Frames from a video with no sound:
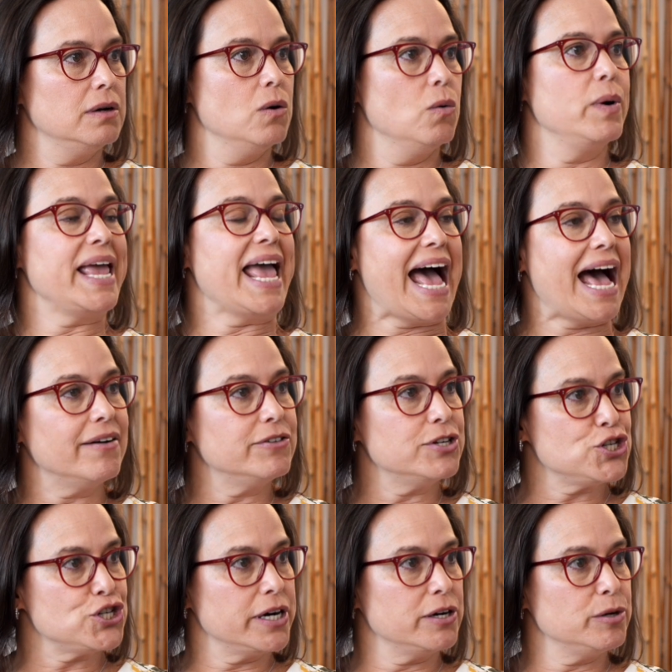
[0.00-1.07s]
We have a
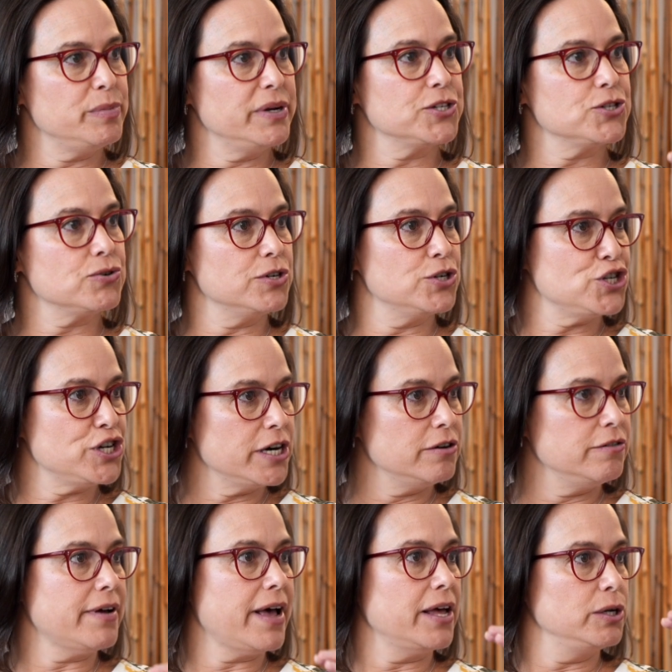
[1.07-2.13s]
shared picture, a shared
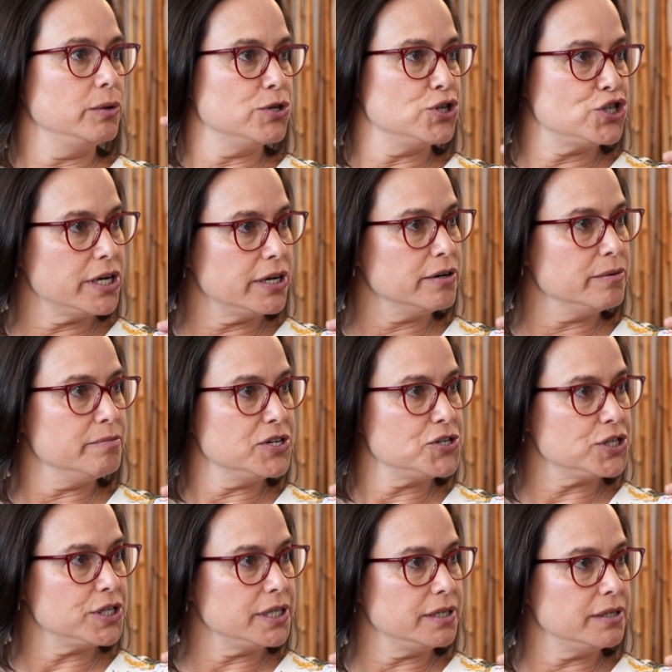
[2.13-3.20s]
value, a shared
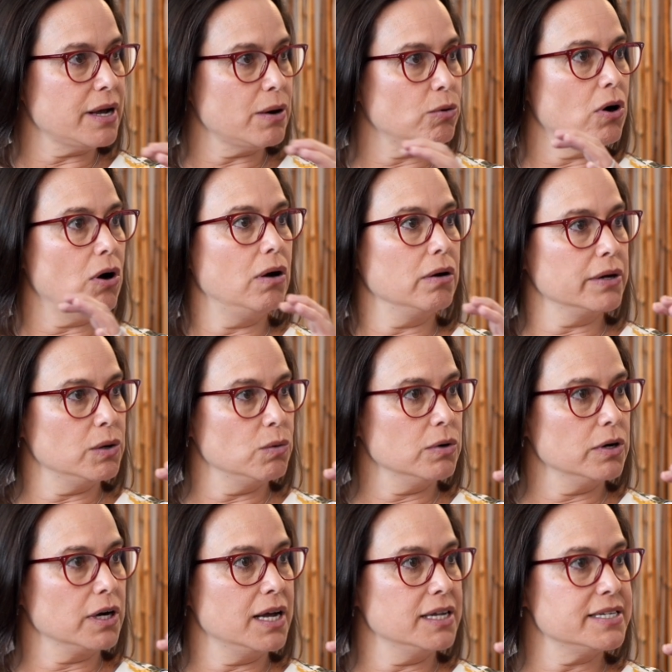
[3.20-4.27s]
mission that we're all going to
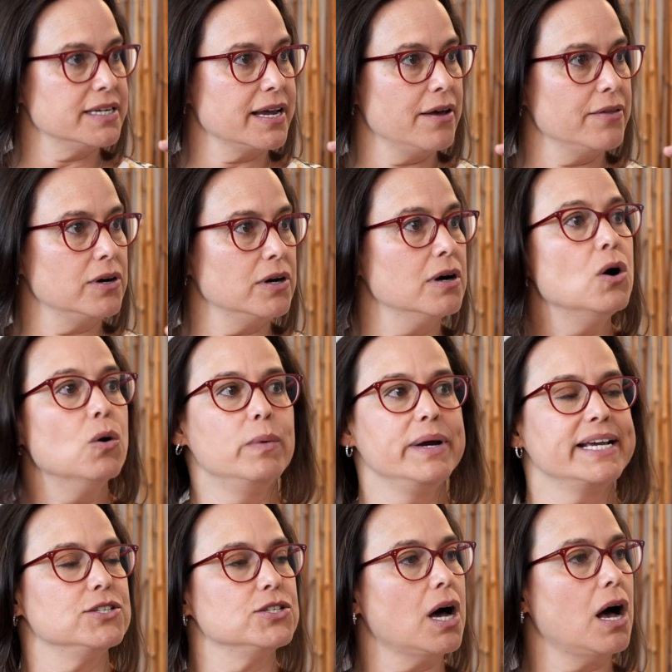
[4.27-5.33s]
work on together. We
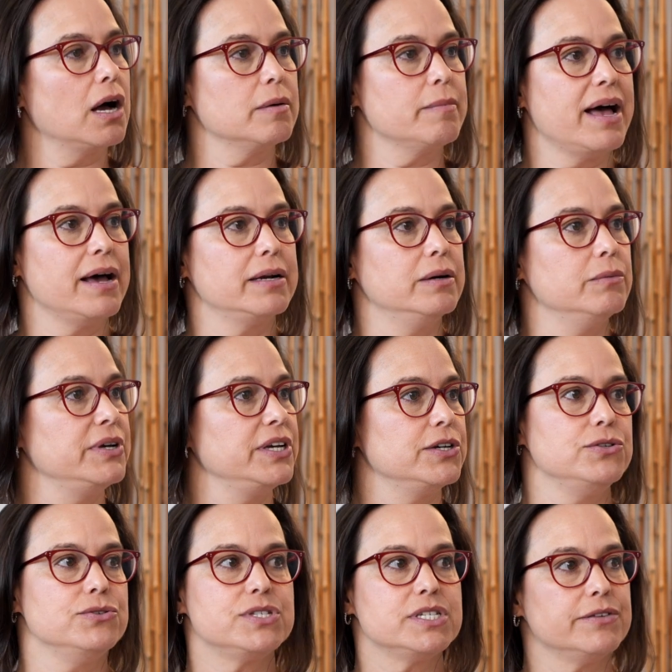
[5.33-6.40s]
can talk about it. We can
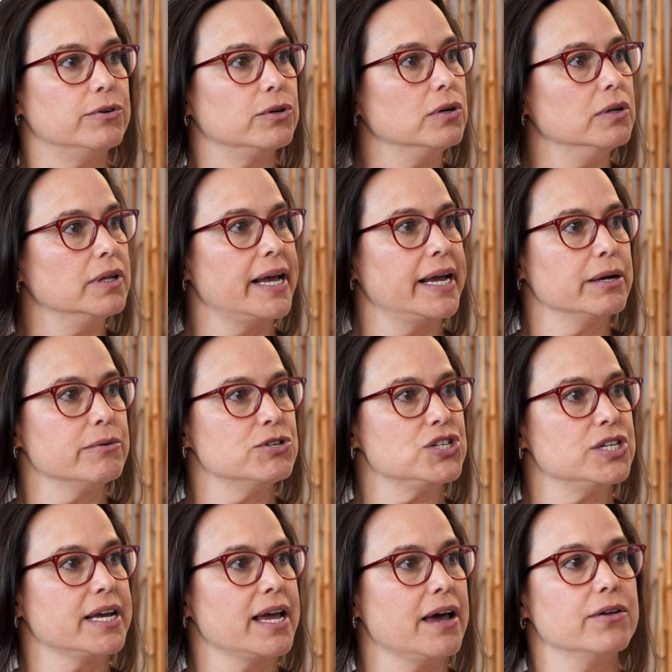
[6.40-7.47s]
use difficult language
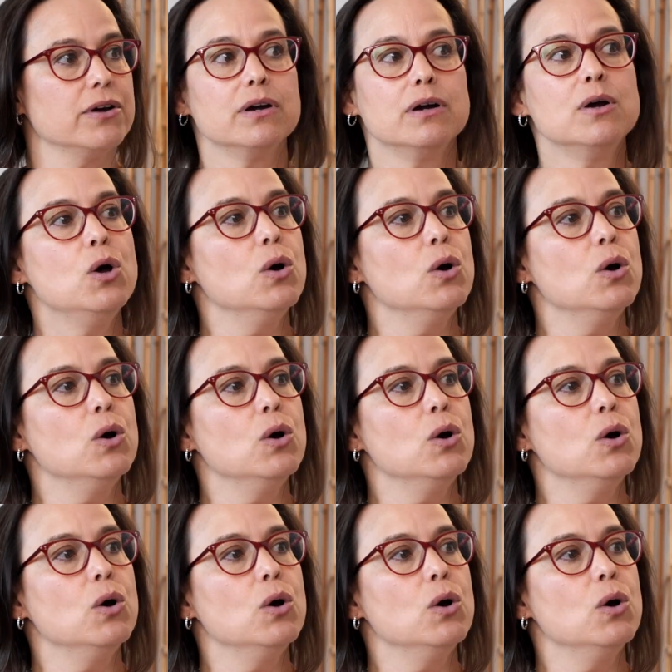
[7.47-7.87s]
together.